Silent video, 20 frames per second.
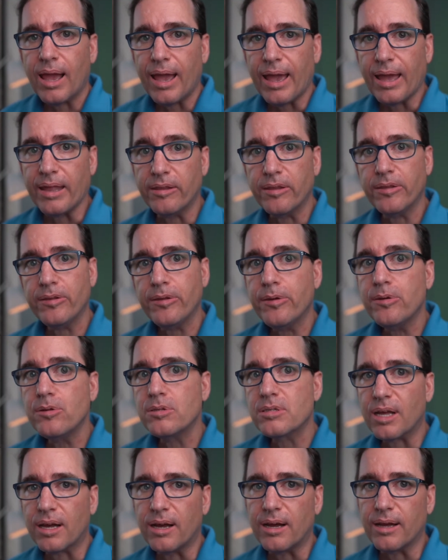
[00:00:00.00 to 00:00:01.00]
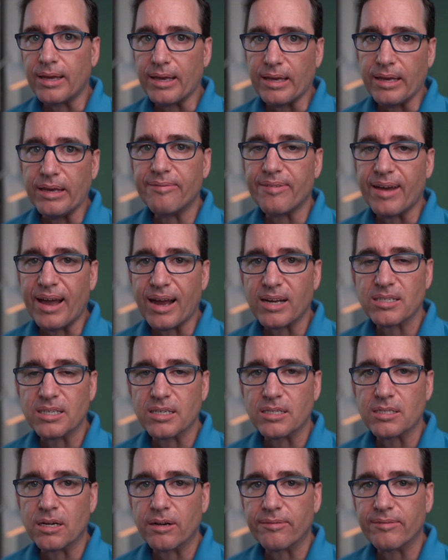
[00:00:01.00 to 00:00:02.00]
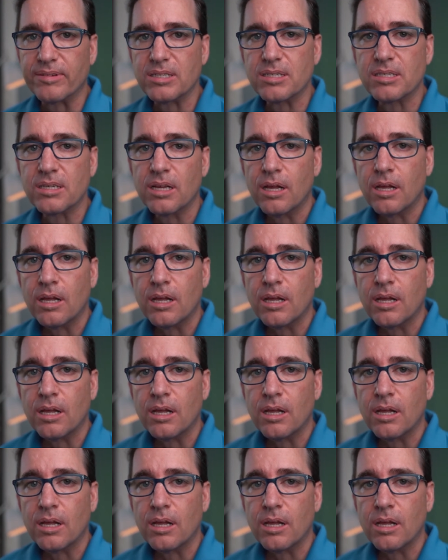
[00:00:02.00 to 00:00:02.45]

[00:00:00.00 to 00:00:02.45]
and then use an e-faxing service.